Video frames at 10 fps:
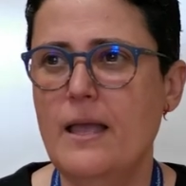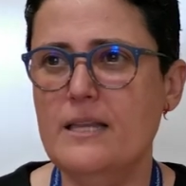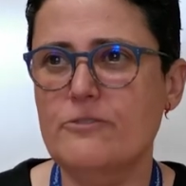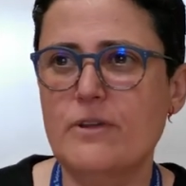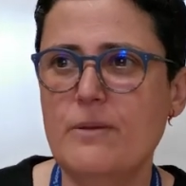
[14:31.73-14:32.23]

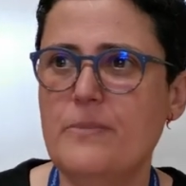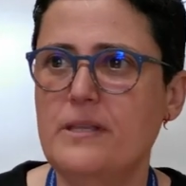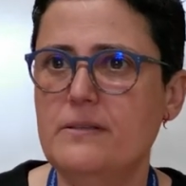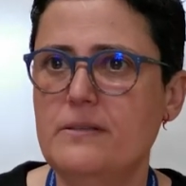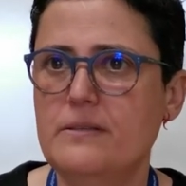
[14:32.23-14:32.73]
Israel
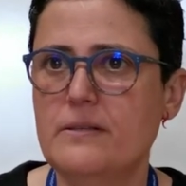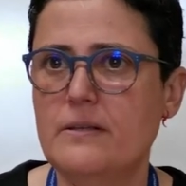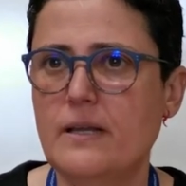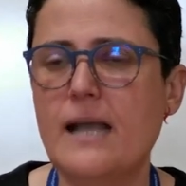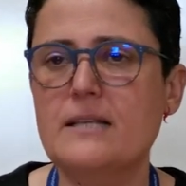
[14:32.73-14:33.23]
means,
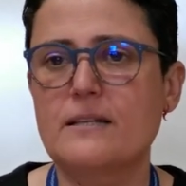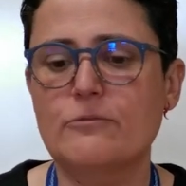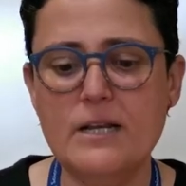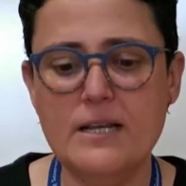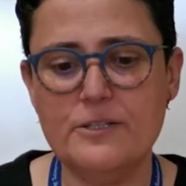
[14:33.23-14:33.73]
it has a
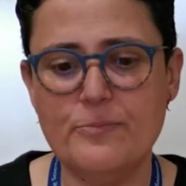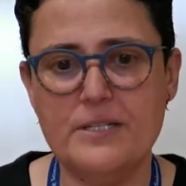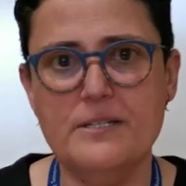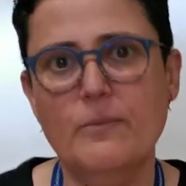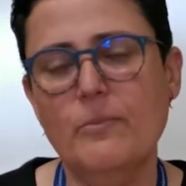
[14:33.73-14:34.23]
really
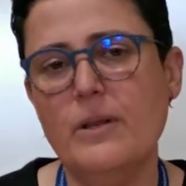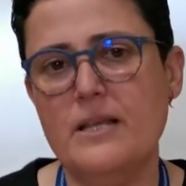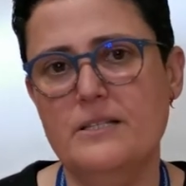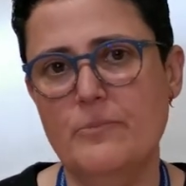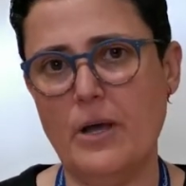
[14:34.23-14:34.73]
special
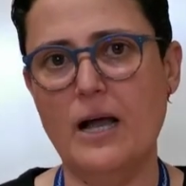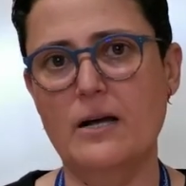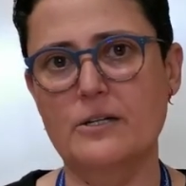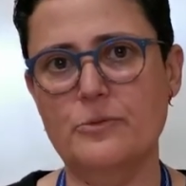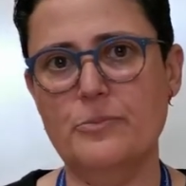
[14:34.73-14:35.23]
place in my
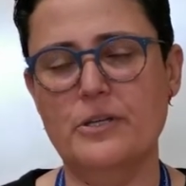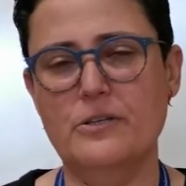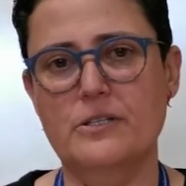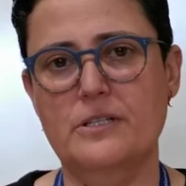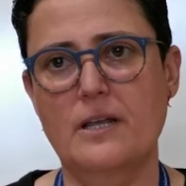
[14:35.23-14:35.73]
heart
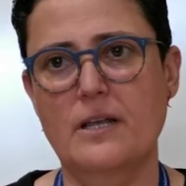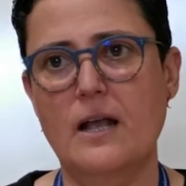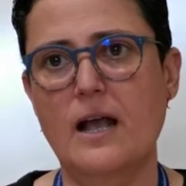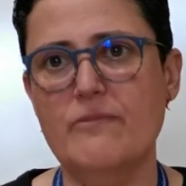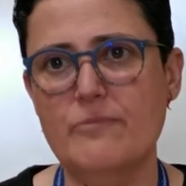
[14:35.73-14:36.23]
because I
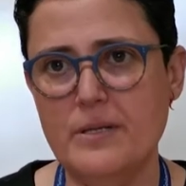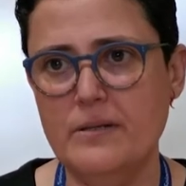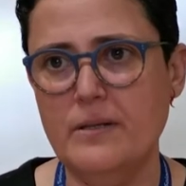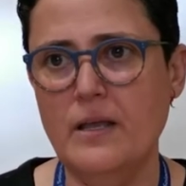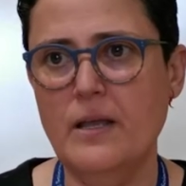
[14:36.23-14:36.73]
have
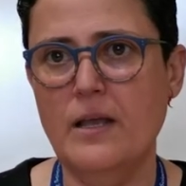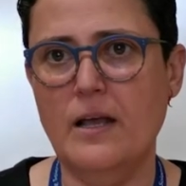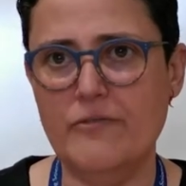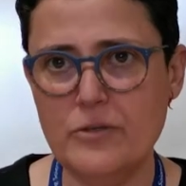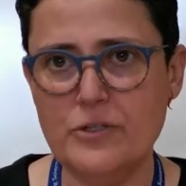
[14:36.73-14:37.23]
been
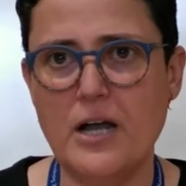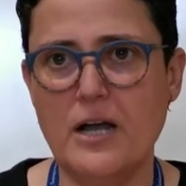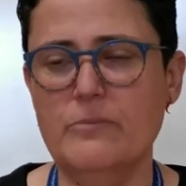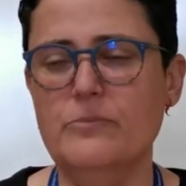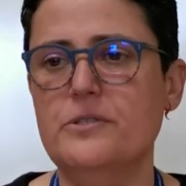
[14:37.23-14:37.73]
a few
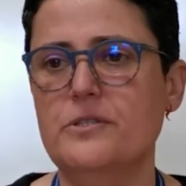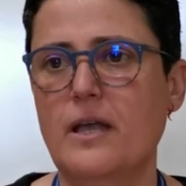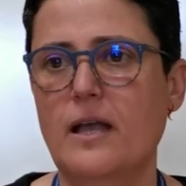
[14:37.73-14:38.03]
times.